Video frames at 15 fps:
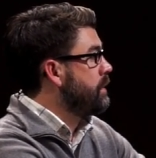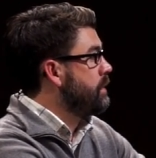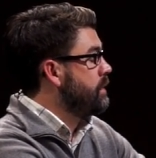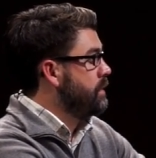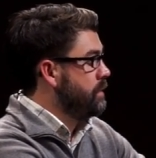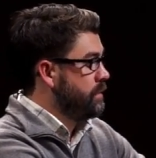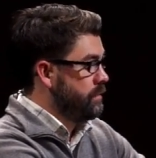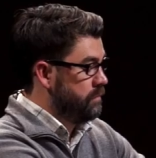
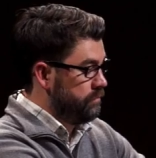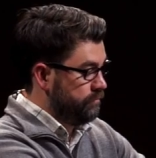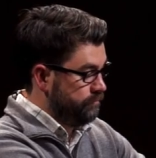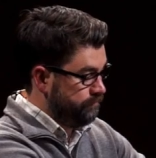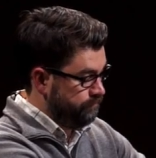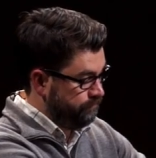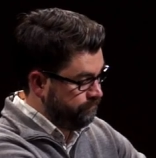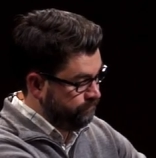
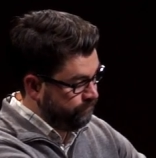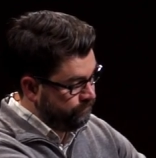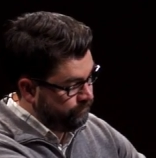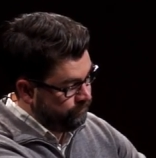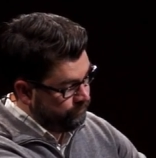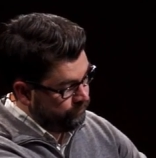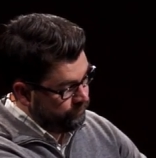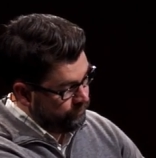
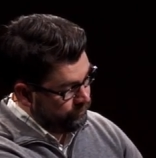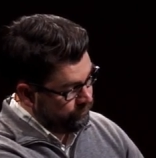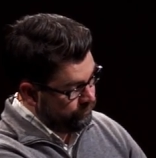No one is speaking in this clip.